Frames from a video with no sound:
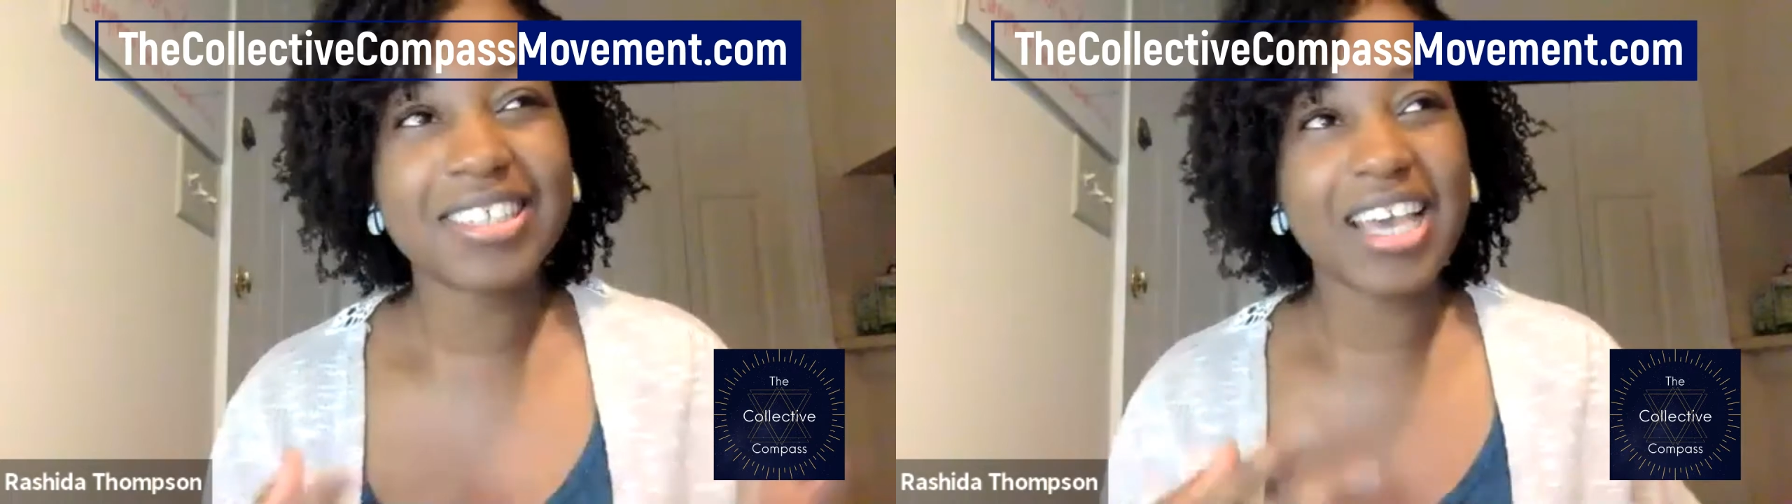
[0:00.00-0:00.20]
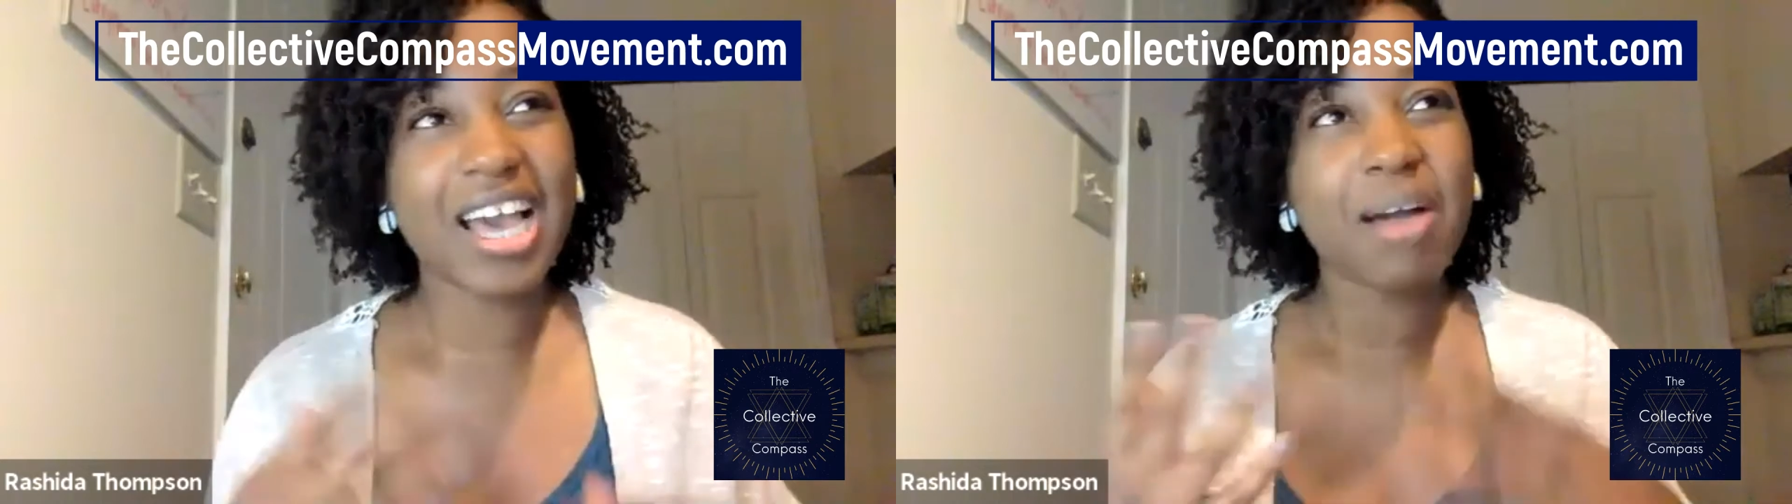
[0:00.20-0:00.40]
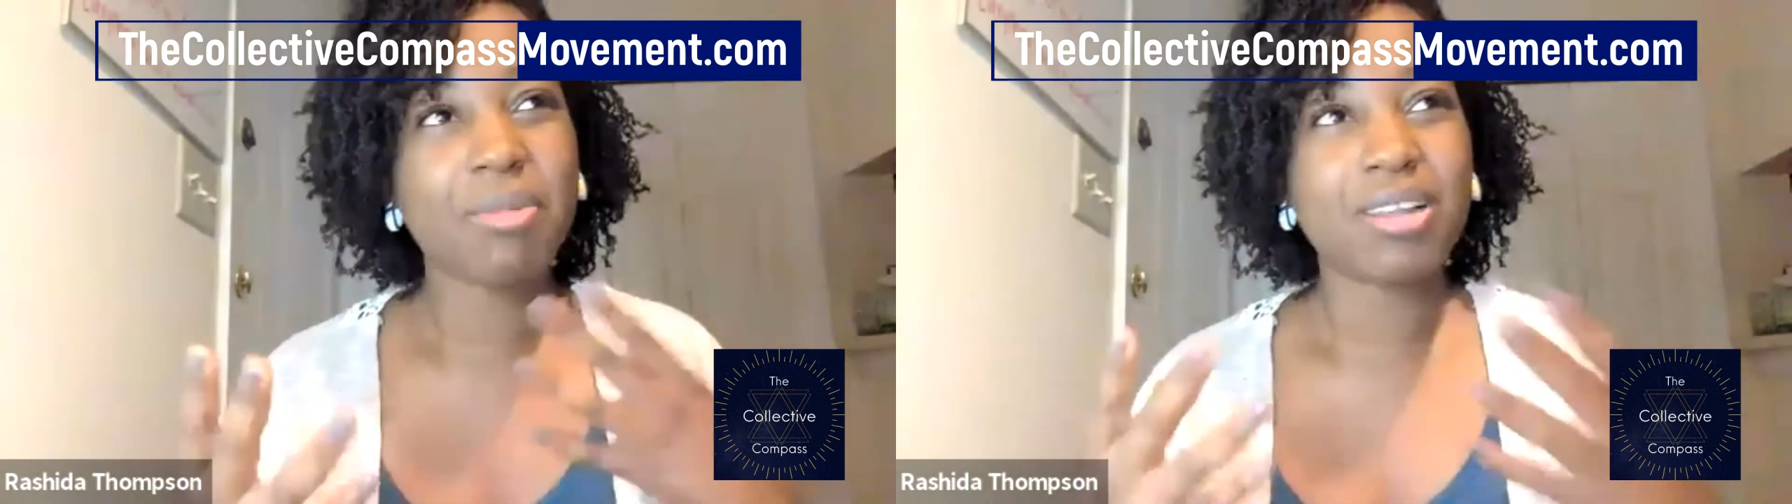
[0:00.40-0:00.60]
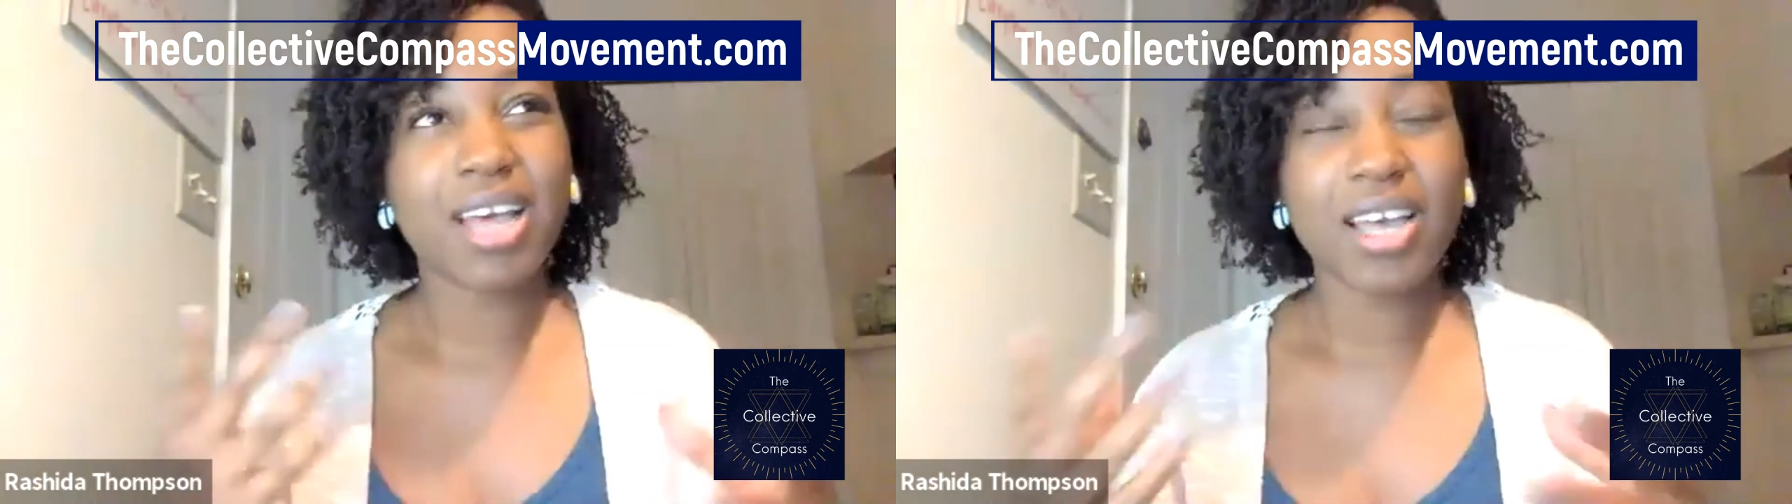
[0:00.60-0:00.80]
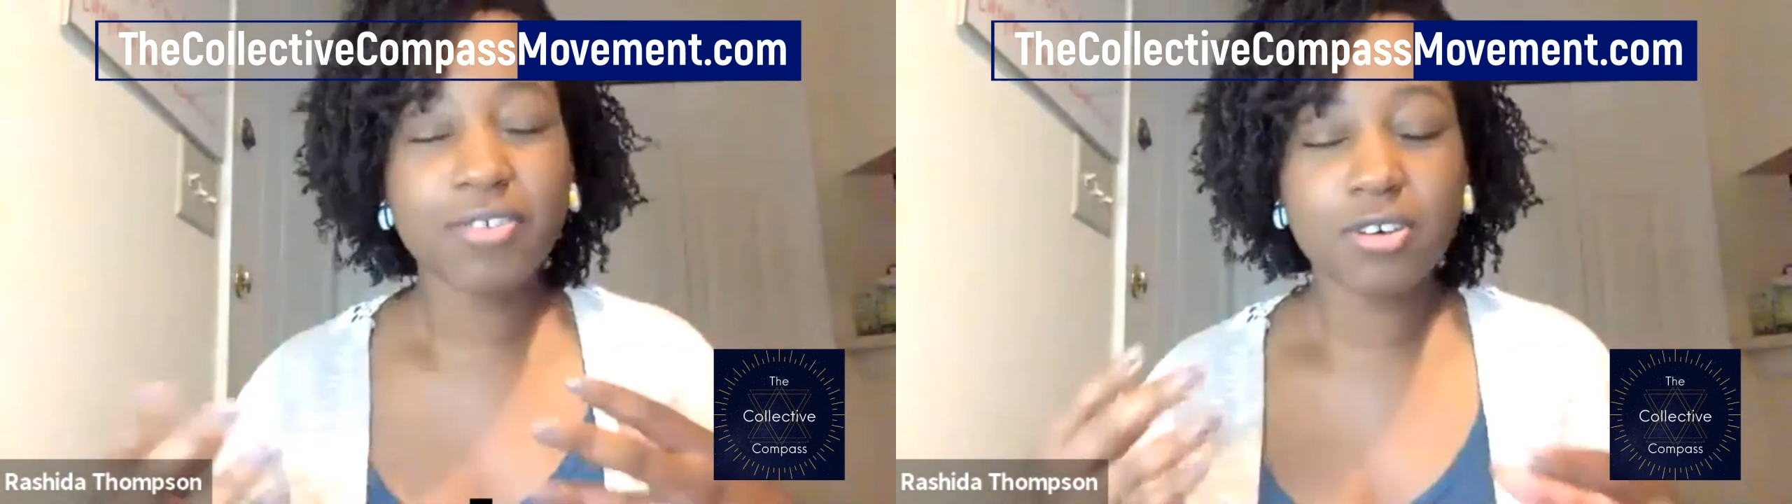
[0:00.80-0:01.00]
say I'm a
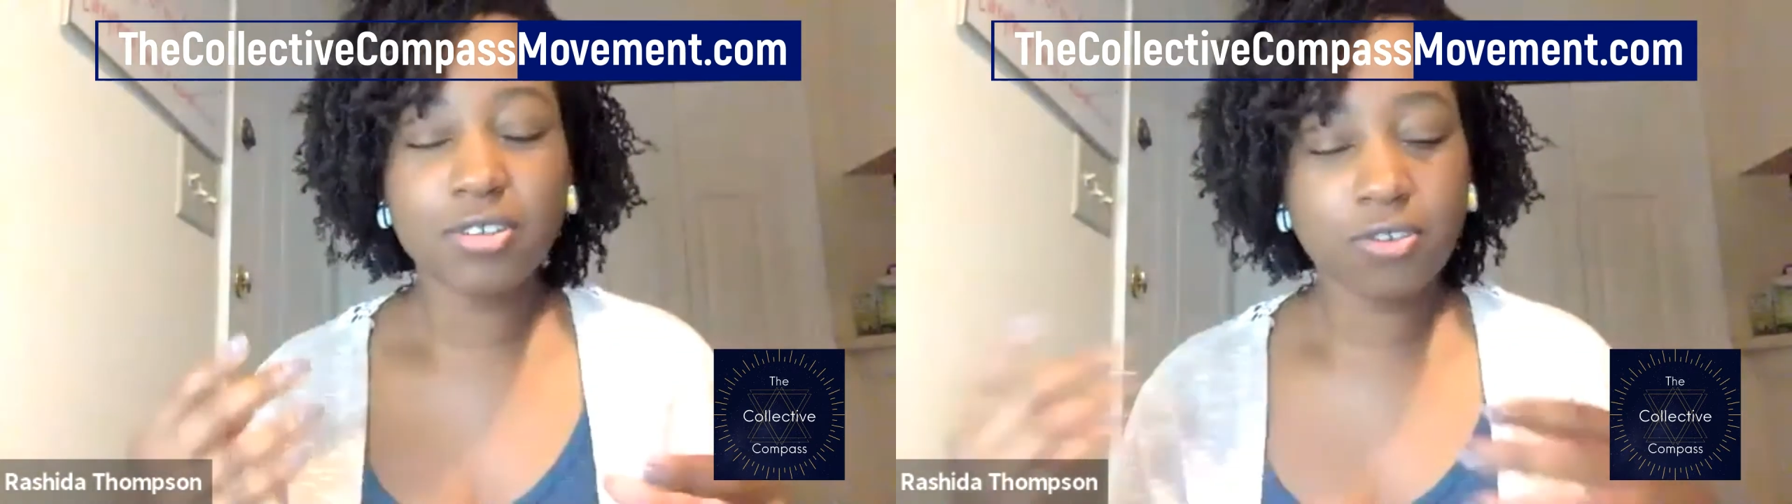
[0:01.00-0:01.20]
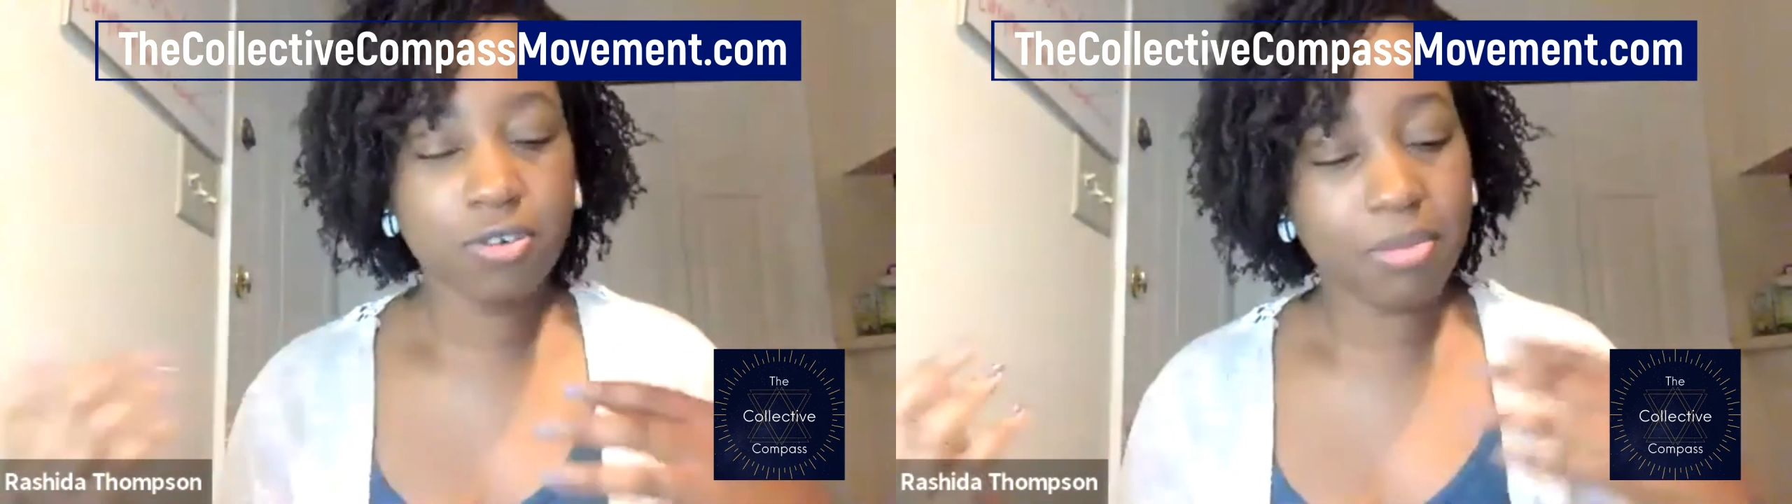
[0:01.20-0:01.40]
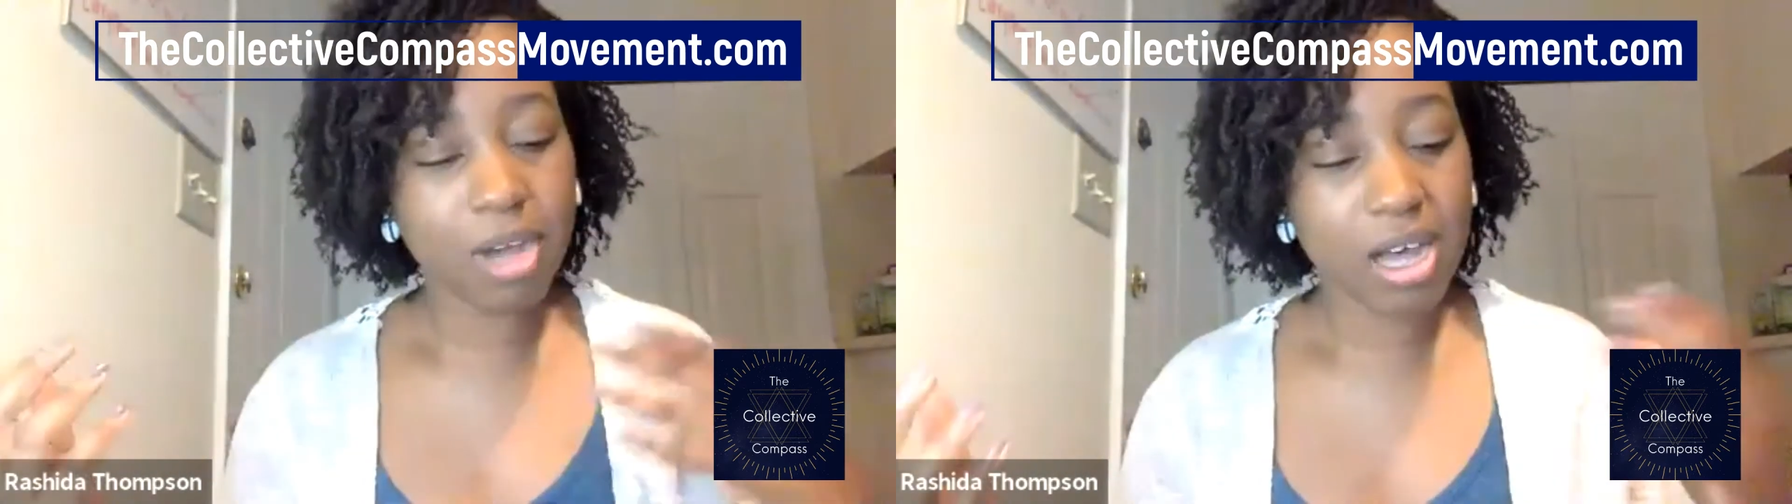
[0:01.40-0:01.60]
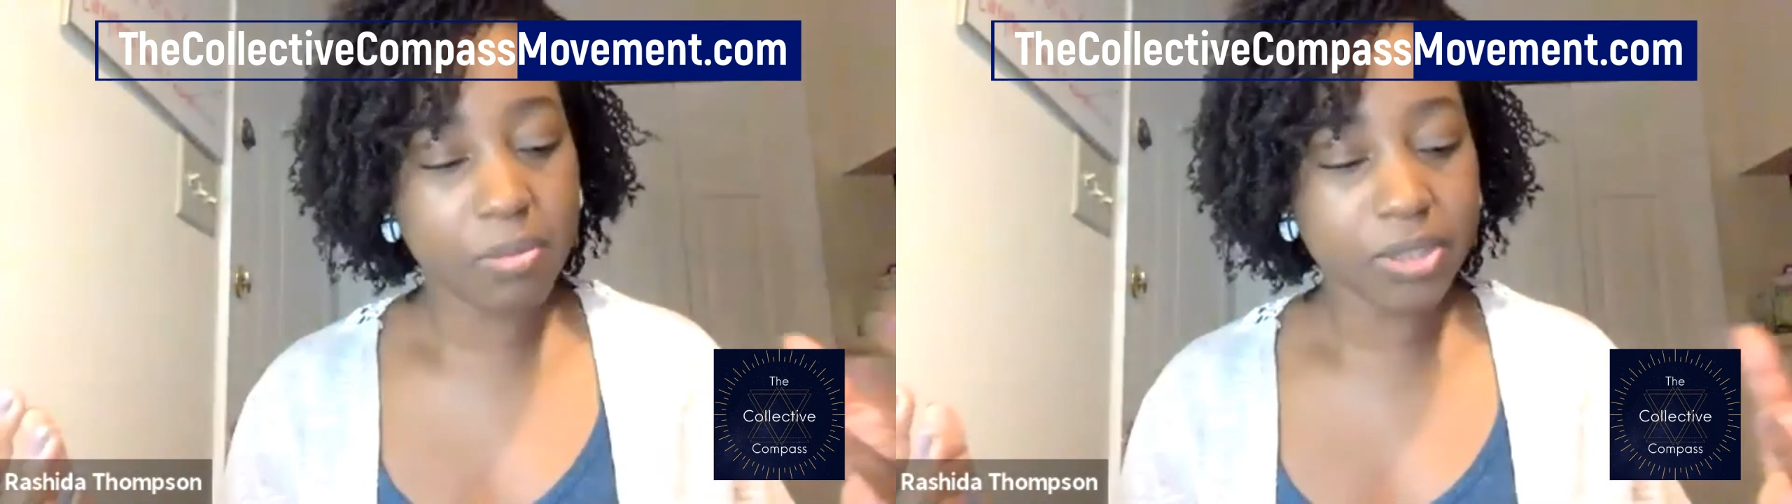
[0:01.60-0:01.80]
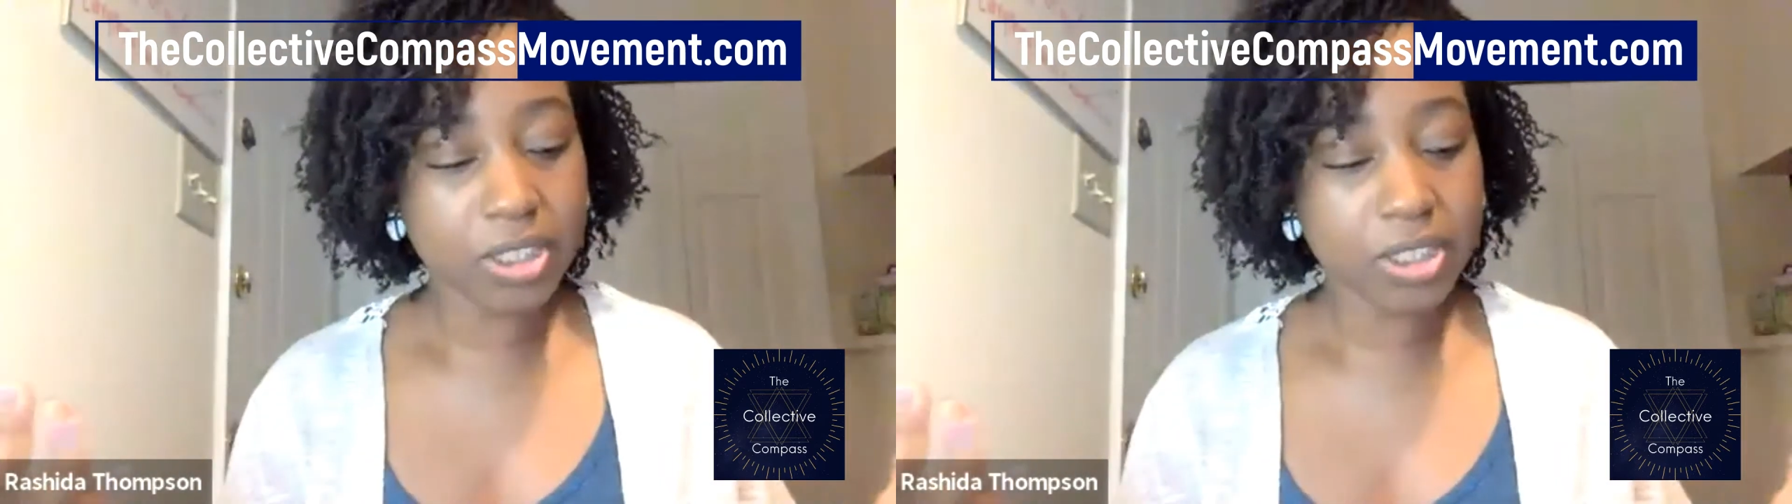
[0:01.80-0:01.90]
life coach for moms.